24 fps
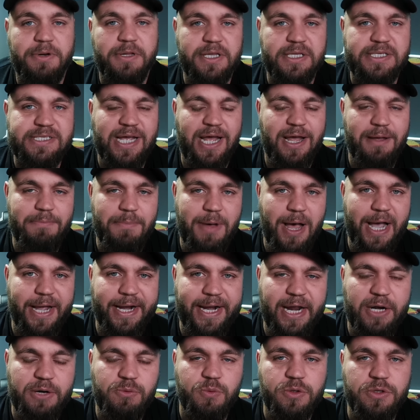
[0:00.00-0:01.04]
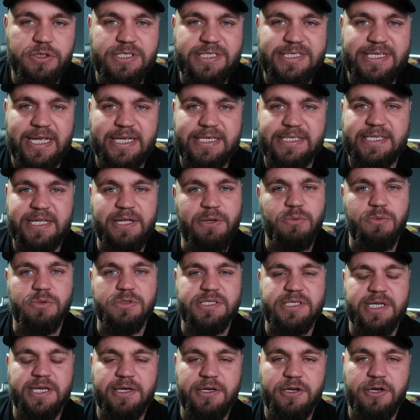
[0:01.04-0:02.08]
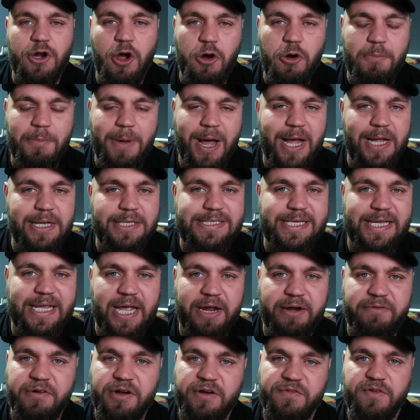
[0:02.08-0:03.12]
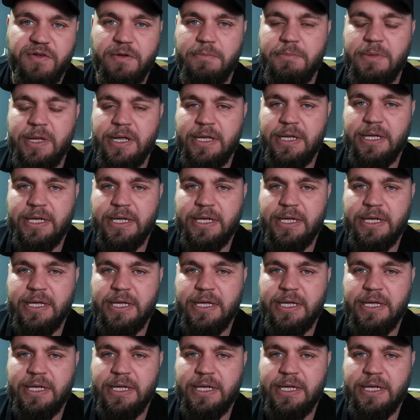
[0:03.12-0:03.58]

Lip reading: at the time, Martin Edwards, says he was in no mind to get rid of him